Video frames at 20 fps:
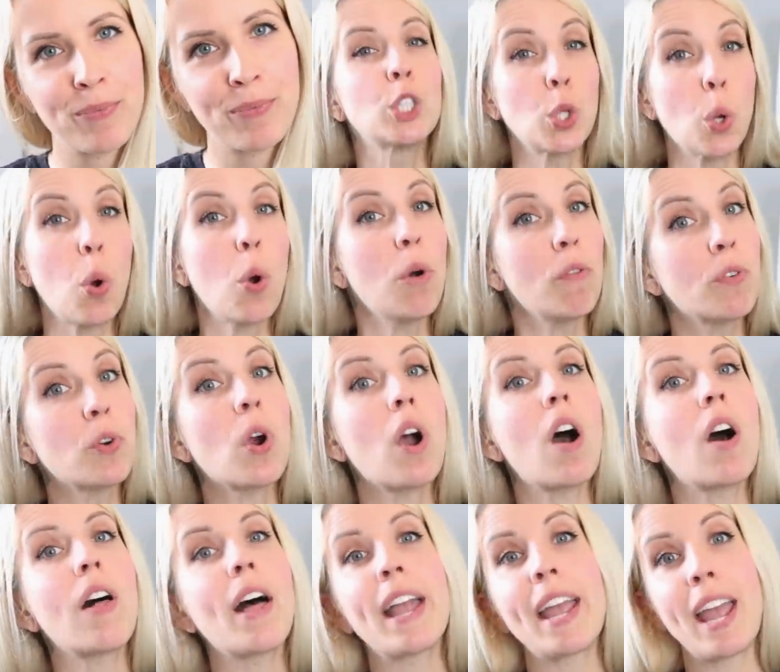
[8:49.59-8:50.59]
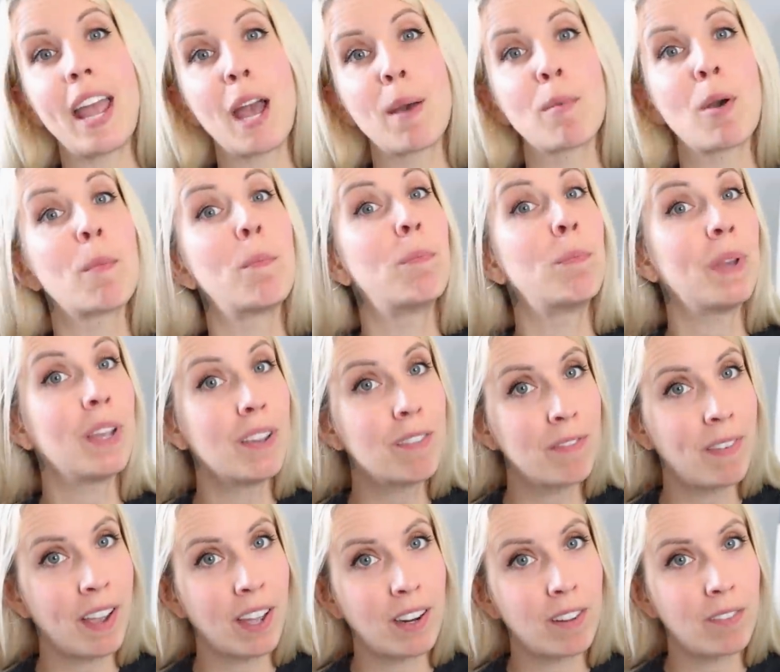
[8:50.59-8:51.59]
So overall, I am a big
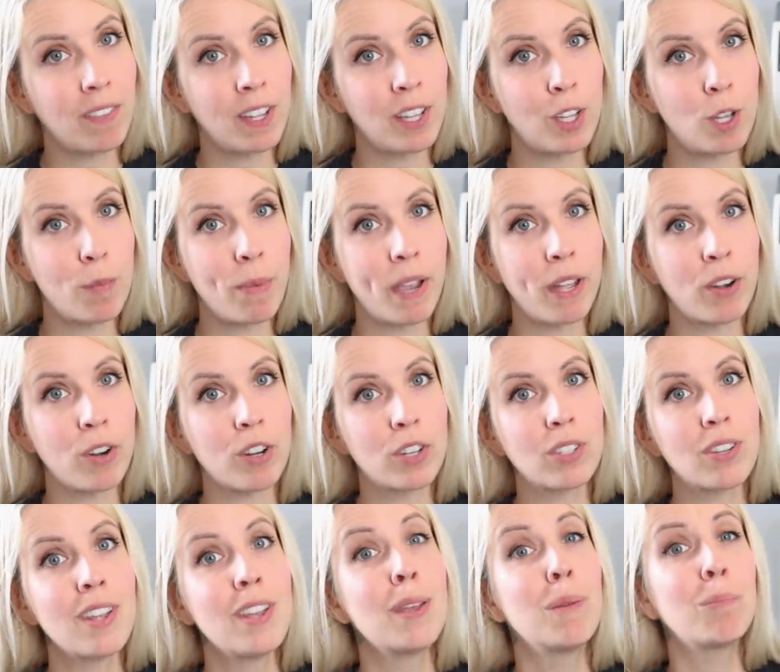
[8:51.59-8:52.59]
fan of incubators,